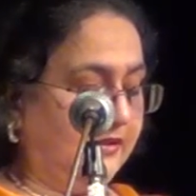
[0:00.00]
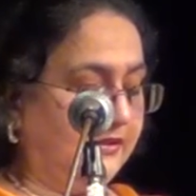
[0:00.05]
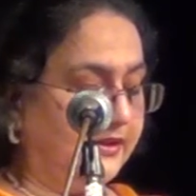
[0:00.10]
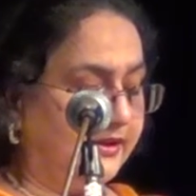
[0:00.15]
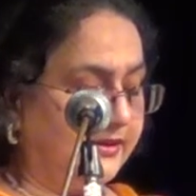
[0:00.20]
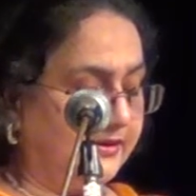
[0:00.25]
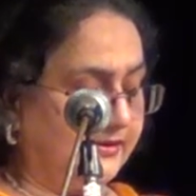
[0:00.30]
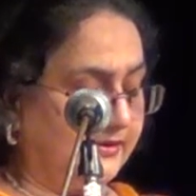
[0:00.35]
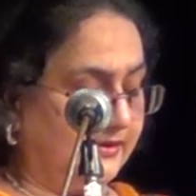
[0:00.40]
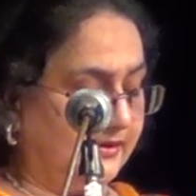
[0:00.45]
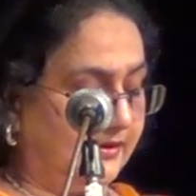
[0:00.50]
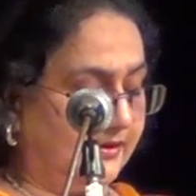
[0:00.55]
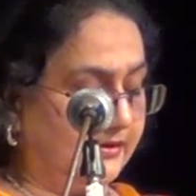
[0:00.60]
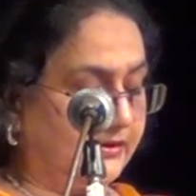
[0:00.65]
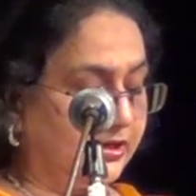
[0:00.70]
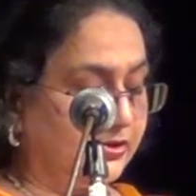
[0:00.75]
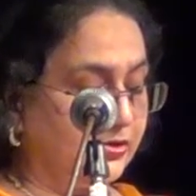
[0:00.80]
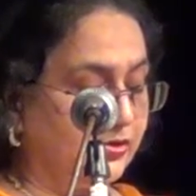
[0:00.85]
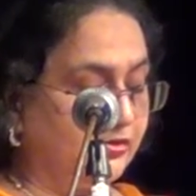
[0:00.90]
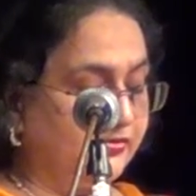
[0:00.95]
The,
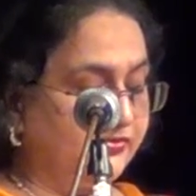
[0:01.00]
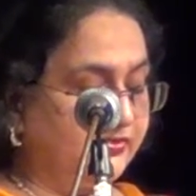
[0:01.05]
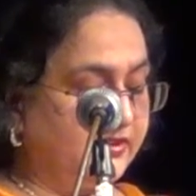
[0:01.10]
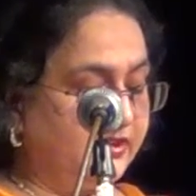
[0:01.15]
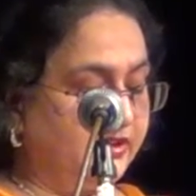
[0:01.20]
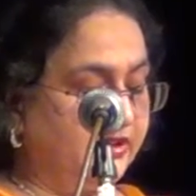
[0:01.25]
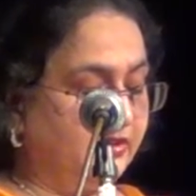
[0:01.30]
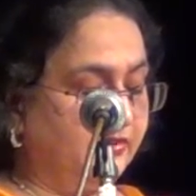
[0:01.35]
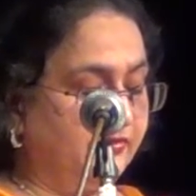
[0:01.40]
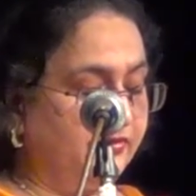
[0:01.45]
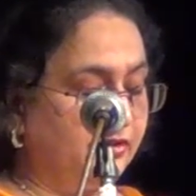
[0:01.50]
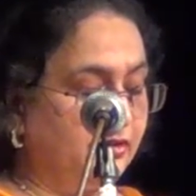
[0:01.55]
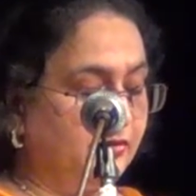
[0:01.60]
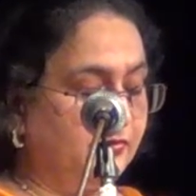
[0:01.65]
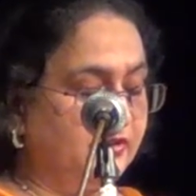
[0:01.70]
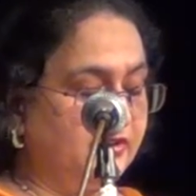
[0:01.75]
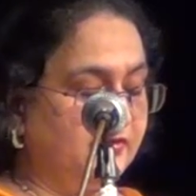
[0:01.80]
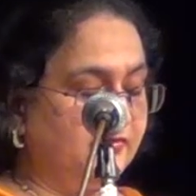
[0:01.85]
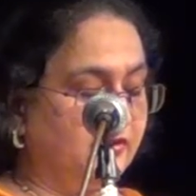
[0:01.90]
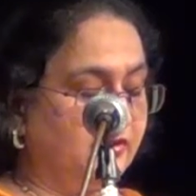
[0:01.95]
Cacophony of
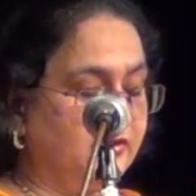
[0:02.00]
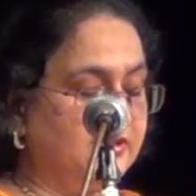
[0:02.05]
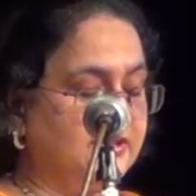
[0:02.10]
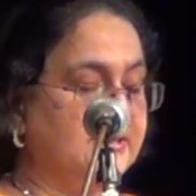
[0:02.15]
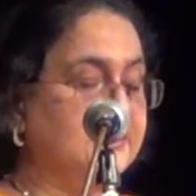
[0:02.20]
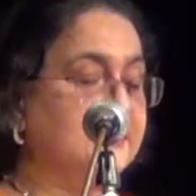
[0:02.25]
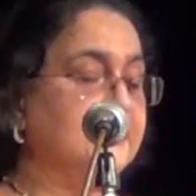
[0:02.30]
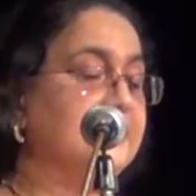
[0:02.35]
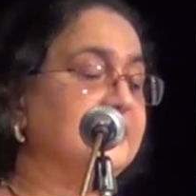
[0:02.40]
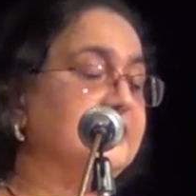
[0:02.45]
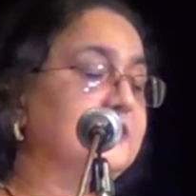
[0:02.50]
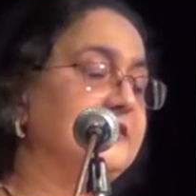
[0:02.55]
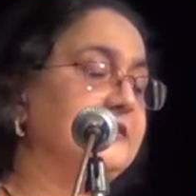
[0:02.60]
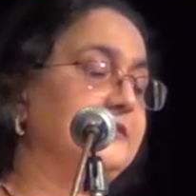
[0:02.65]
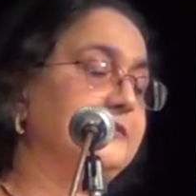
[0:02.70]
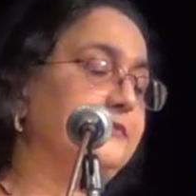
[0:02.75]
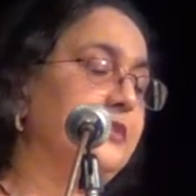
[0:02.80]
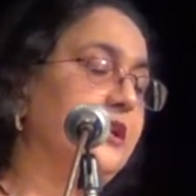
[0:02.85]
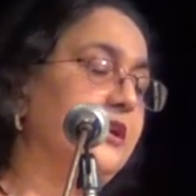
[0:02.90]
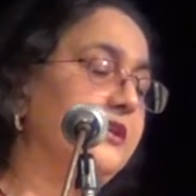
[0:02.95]
human voices,
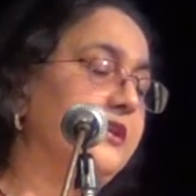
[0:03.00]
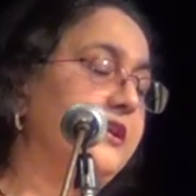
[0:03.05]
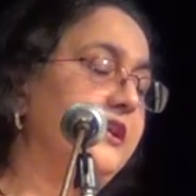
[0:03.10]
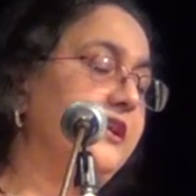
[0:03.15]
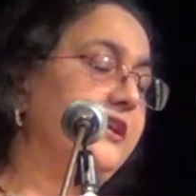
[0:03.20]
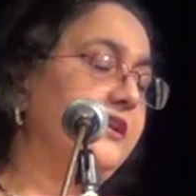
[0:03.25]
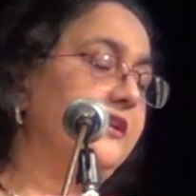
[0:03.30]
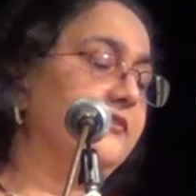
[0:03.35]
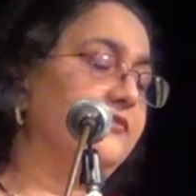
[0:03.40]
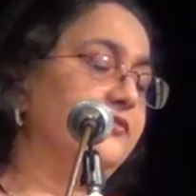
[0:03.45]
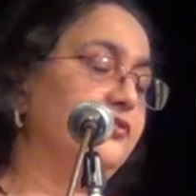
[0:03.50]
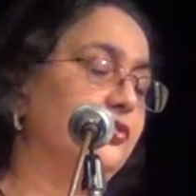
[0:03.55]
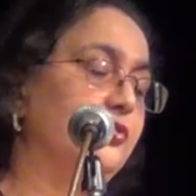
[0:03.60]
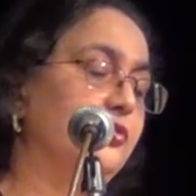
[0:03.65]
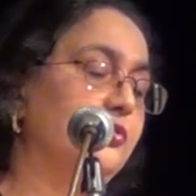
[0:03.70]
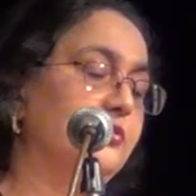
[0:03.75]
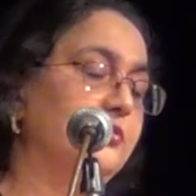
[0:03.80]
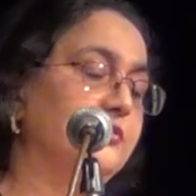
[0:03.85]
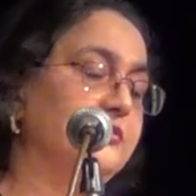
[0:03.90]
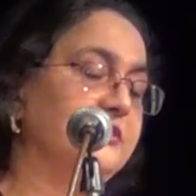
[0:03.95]
barking of
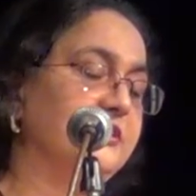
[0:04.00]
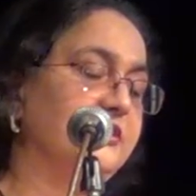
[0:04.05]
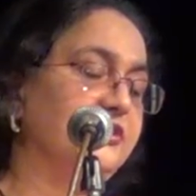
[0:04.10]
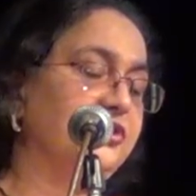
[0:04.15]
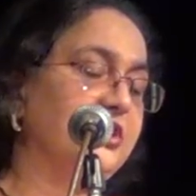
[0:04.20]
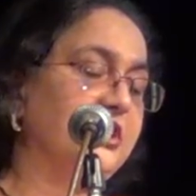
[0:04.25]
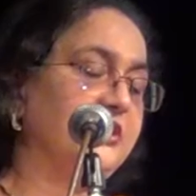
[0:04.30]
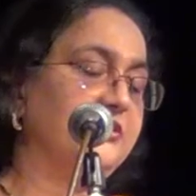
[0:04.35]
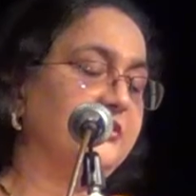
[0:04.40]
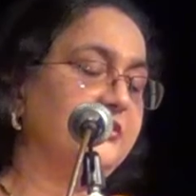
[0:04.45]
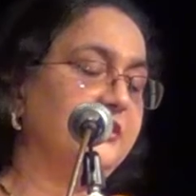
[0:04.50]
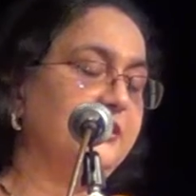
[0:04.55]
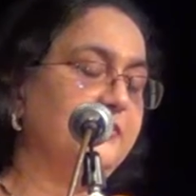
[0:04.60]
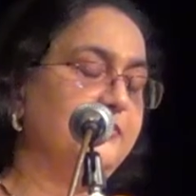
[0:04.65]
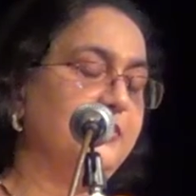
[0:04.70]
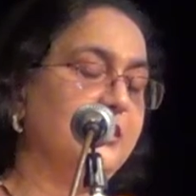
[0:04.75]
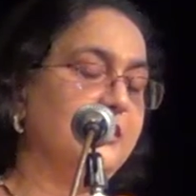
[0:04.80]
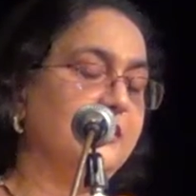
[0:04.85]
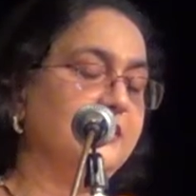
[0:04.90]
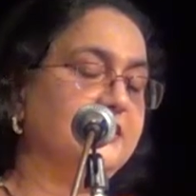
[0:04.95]
dogs and chattering
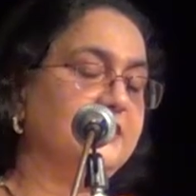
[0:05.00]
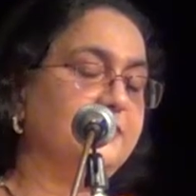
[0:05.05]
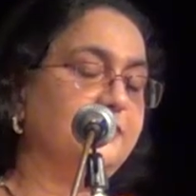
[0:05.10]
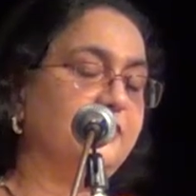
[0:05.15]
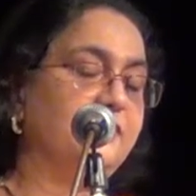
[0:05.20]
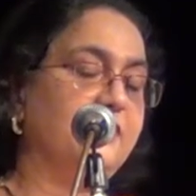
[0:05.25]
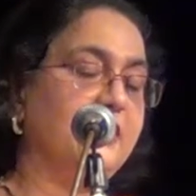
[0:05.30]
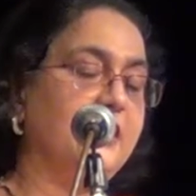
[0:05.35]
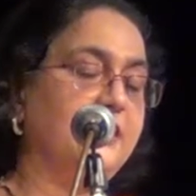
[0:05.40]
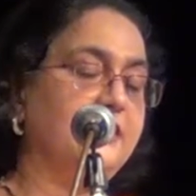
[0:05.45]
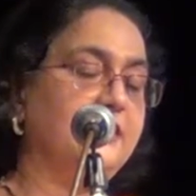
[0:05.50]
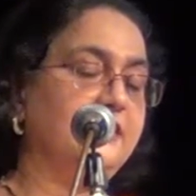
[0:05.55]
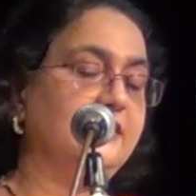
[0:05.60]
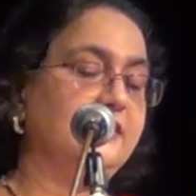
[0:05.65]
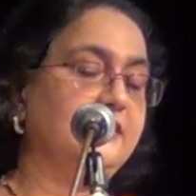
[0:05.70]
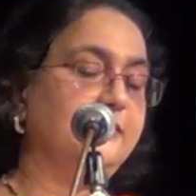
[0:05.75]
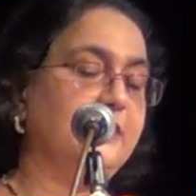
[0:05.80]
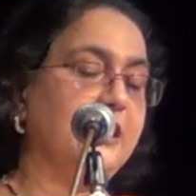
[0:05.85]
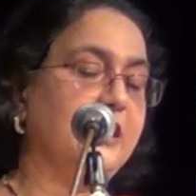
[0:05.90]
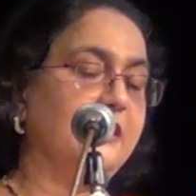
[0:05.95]
birds
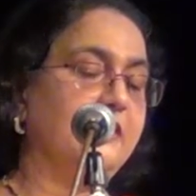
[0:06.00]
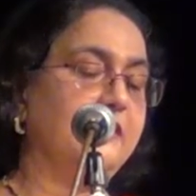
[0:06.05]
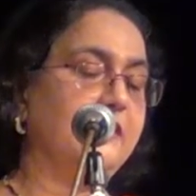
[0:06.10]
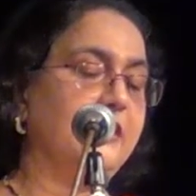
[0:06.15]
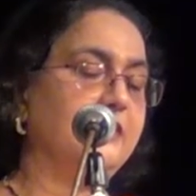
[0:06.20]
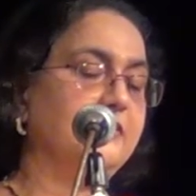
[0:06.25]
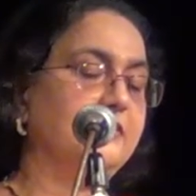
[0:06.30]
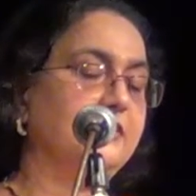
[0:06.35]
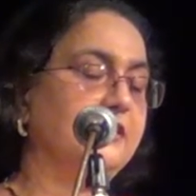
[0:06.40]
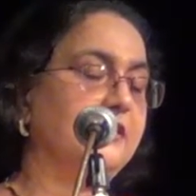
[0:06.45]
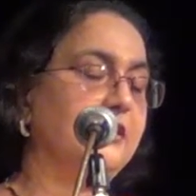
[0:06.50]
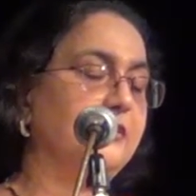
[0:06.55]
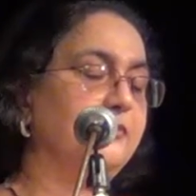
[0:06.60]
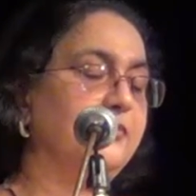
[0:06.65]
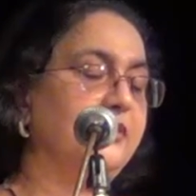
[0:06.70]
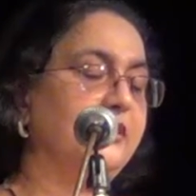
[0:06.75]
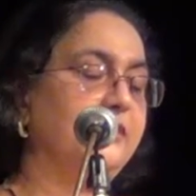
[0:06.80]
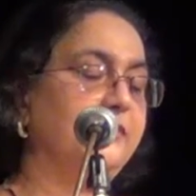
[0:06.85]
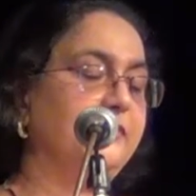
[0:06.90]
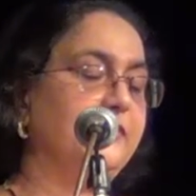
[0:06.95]
provided the background
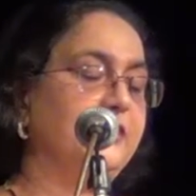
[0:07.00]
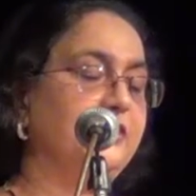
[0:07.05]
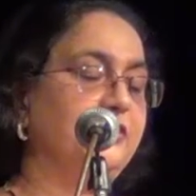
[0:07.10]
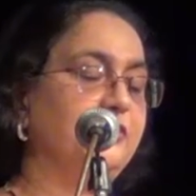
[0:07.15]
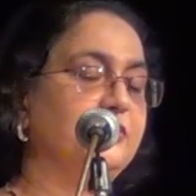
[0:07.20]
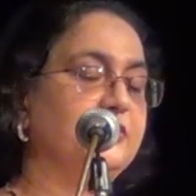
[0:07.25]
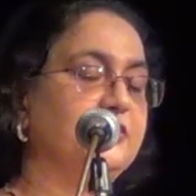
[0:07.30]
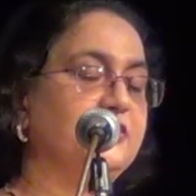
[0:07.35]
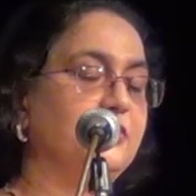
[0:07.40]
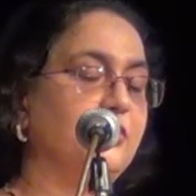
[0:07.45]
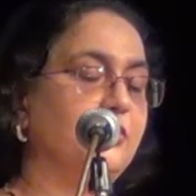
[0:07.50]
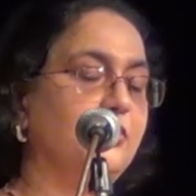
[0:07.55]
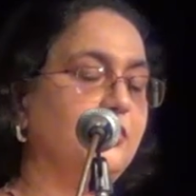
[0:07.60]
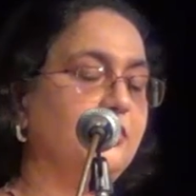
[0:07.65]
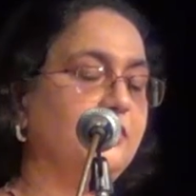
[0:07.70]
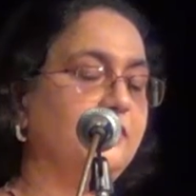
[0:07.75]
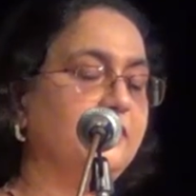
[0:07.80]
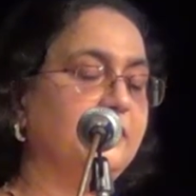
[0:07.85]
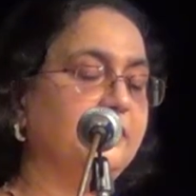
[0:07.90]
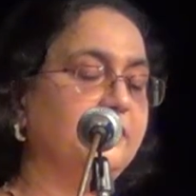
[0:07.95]
accompaniment to a
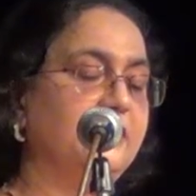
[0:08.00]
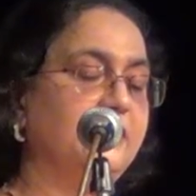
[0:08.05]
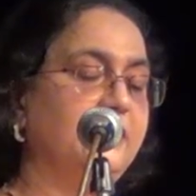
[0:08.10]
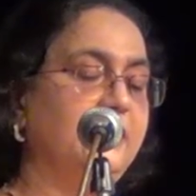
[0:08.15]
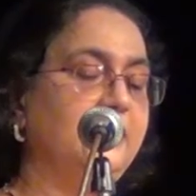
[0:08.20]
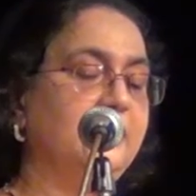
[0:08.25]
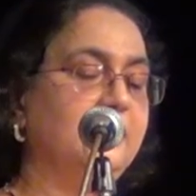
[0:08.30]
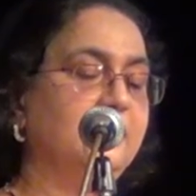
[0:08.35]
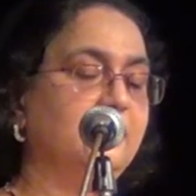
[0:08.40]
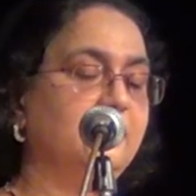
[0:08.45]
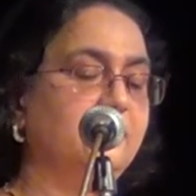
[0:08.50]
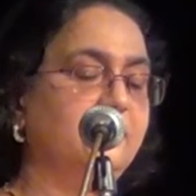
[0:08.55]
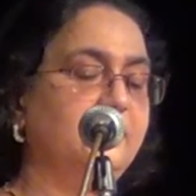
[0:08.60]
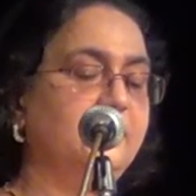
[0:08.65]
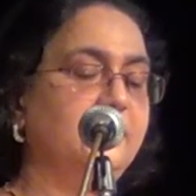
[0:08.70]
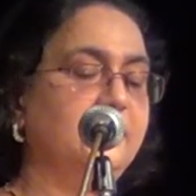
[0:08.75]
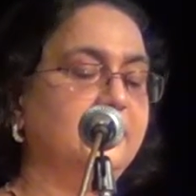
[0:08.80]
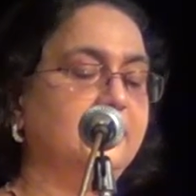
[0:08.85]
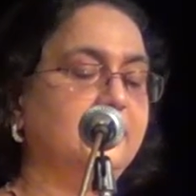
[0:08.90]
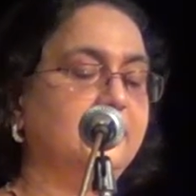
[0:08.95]
song from the Gita
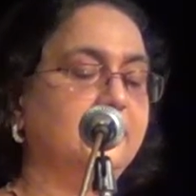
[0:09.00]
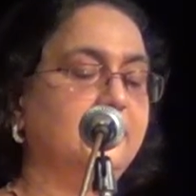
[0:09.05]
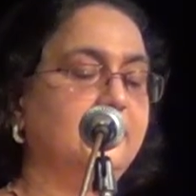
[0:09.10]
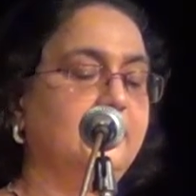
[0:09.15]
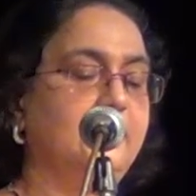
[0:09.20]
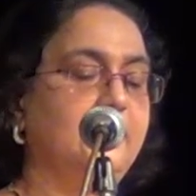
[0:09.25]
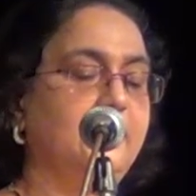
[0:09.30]
Govinda,